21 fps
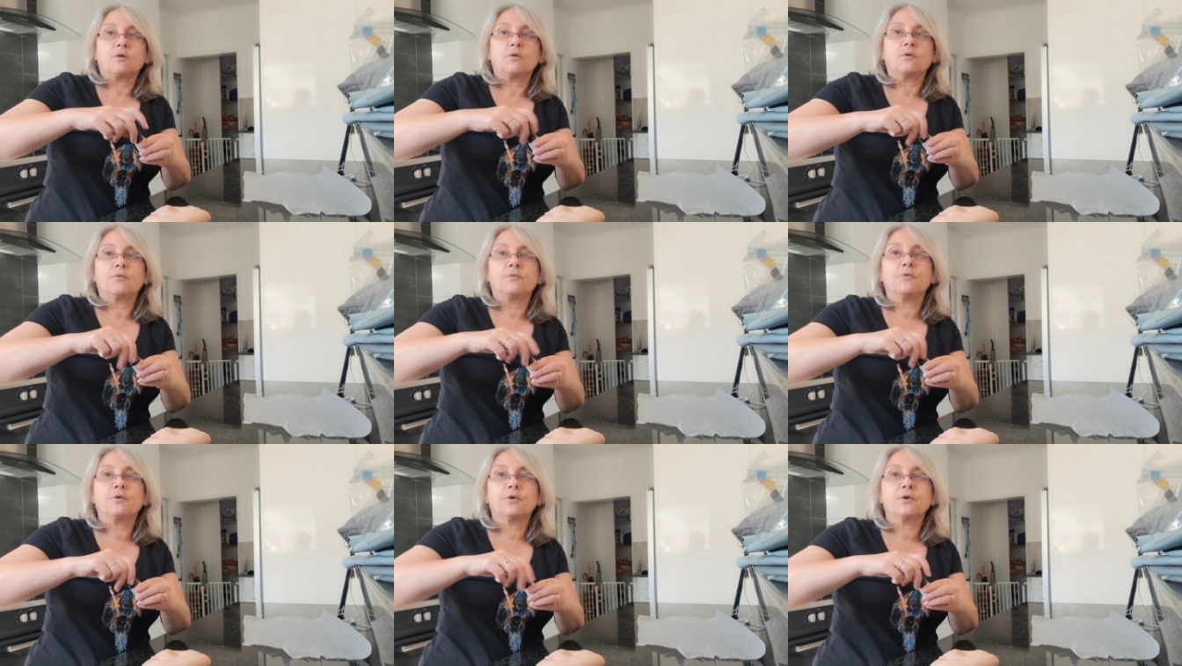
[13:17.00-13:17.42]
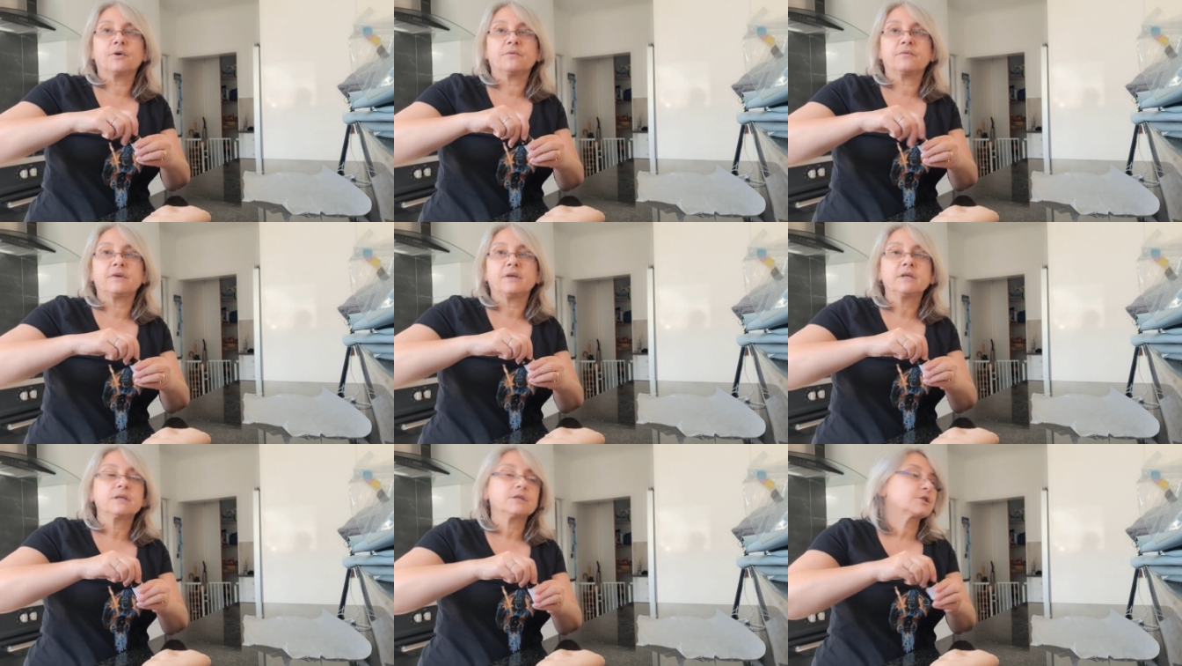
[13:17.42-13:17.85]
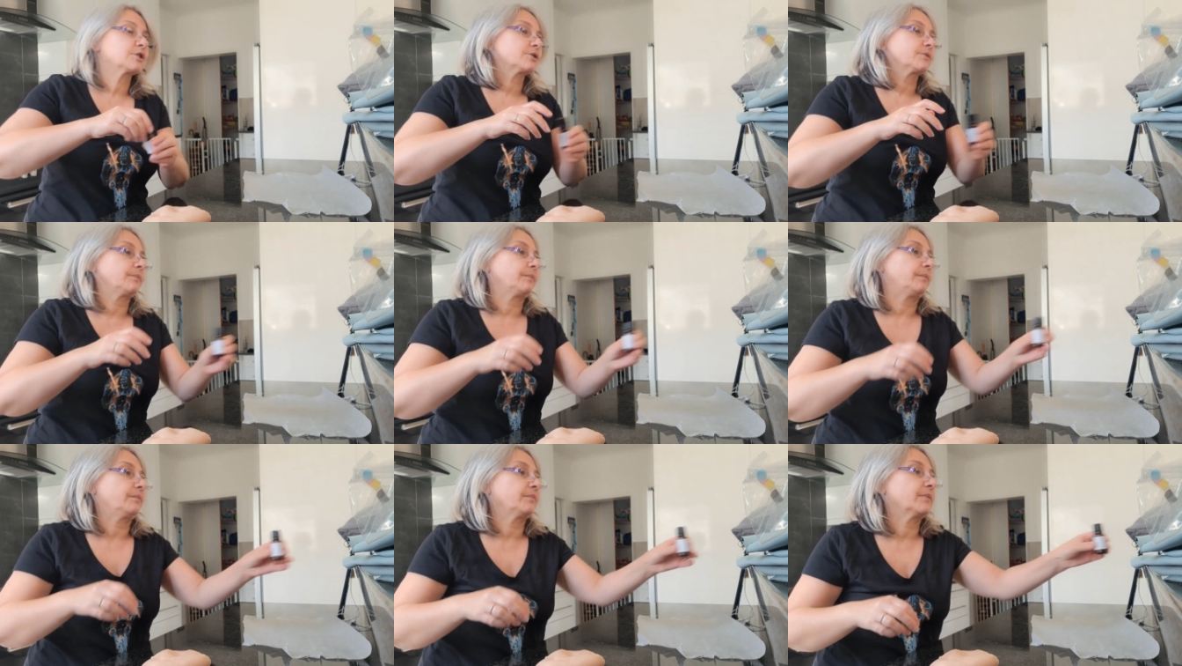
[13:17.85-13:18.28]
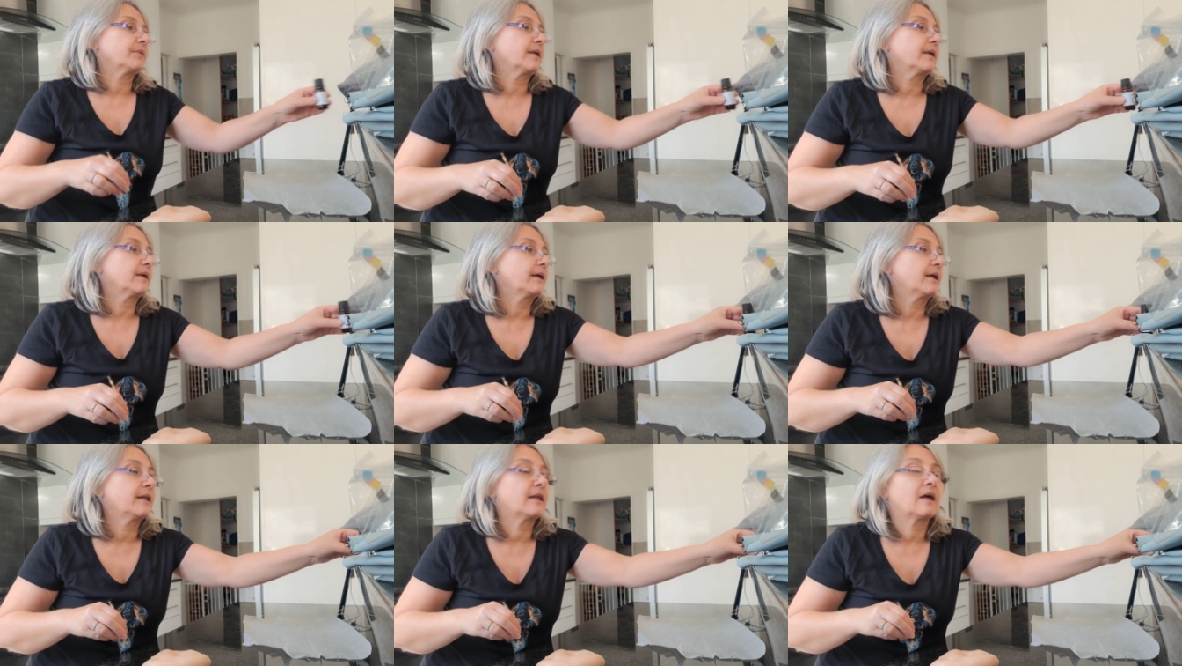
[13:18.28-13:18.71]
Four of each,
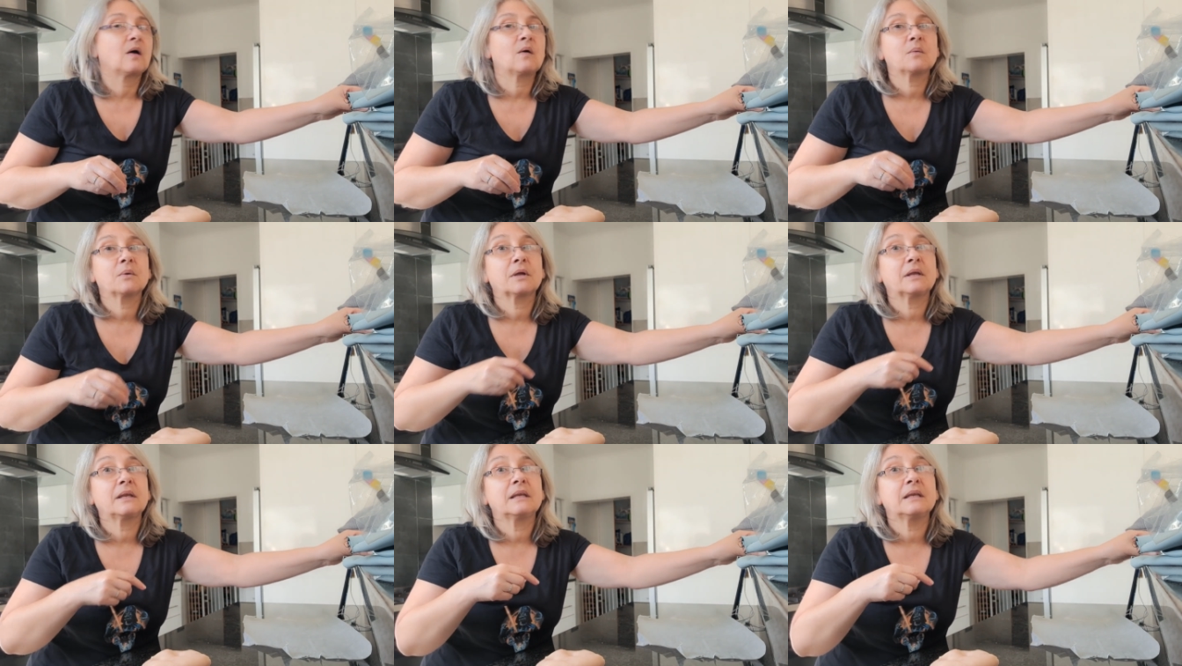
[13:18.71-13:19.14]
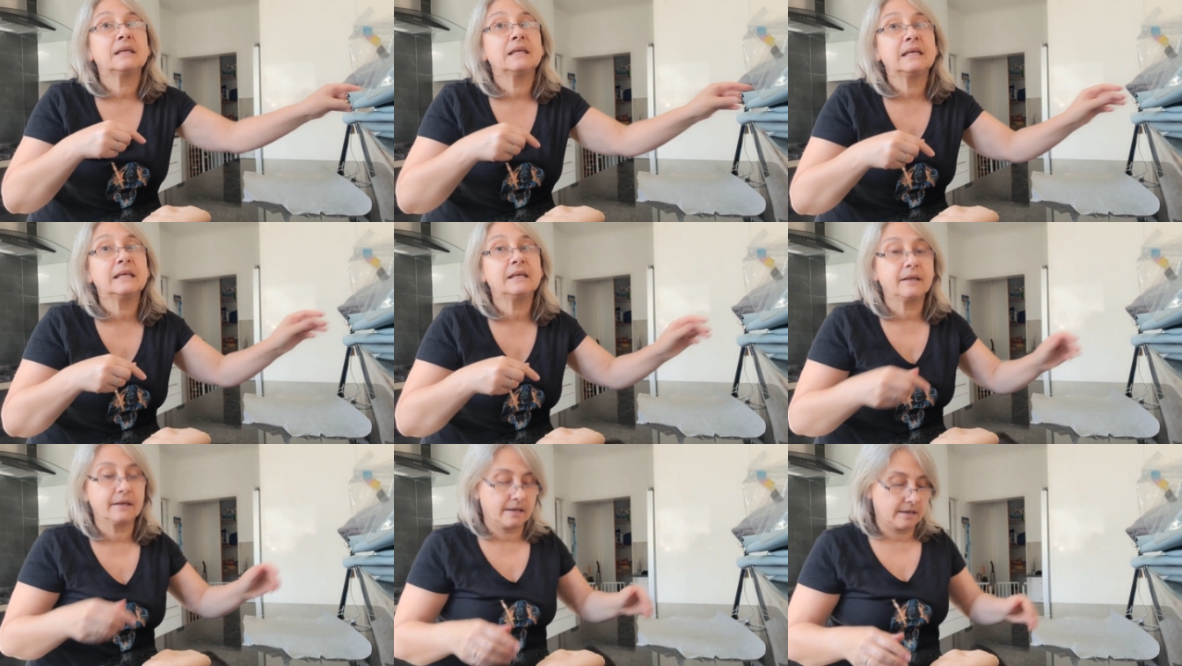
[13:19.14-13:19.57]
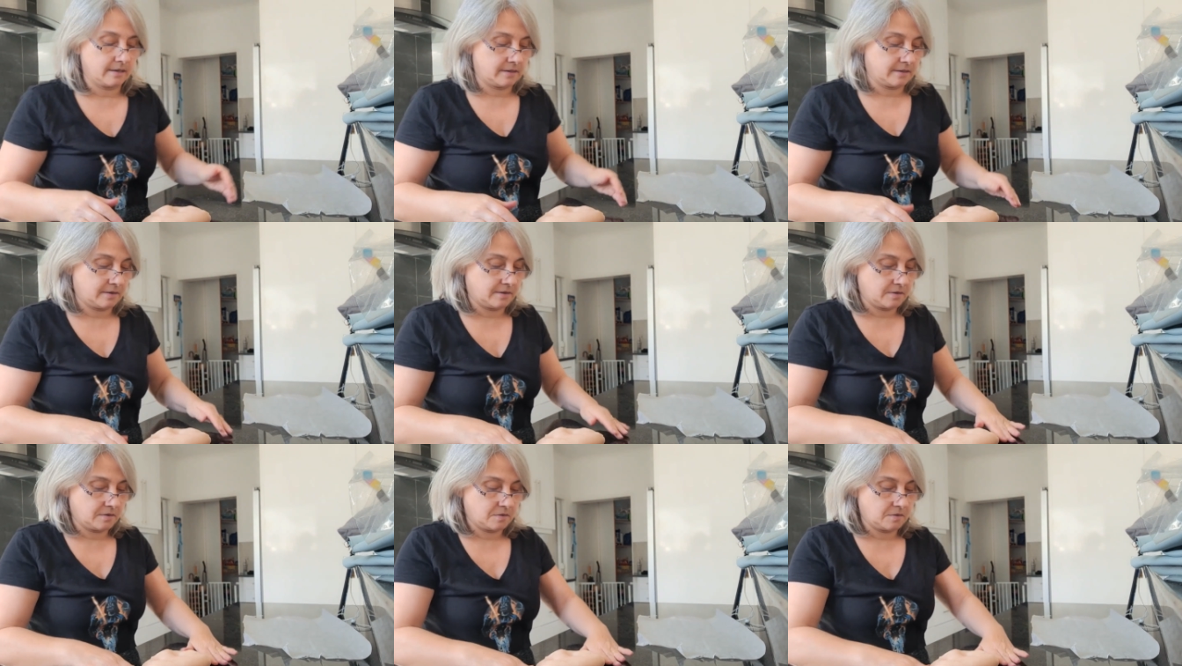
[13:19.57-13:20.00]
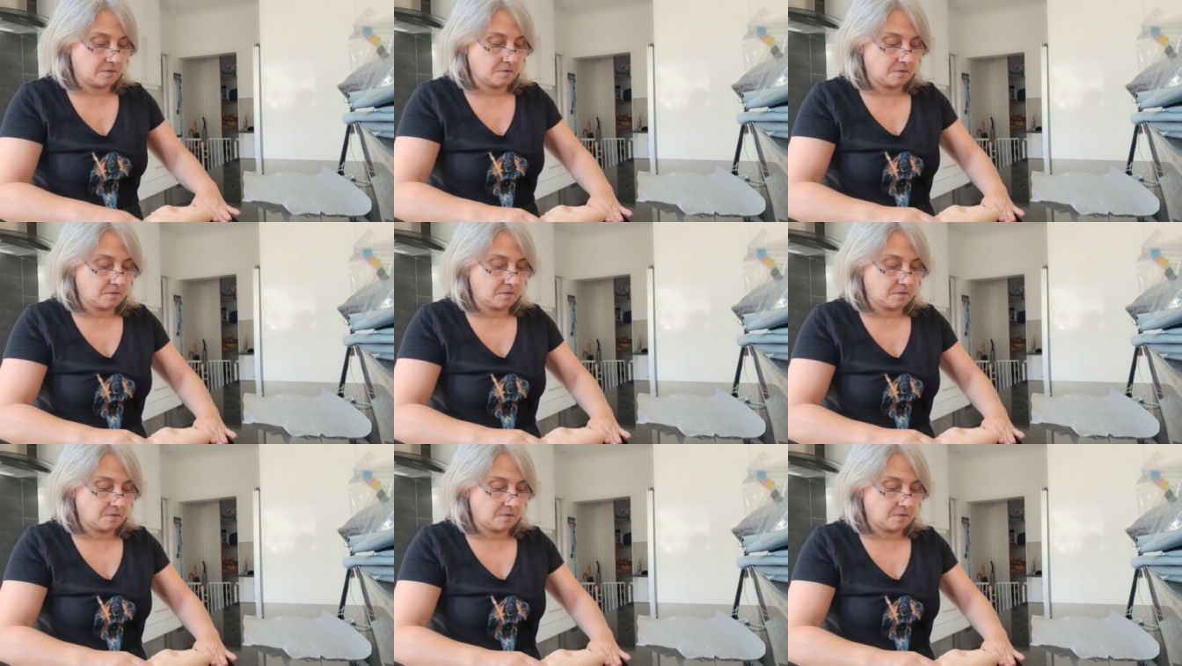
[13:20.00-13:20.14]
and now I'm going to knead again.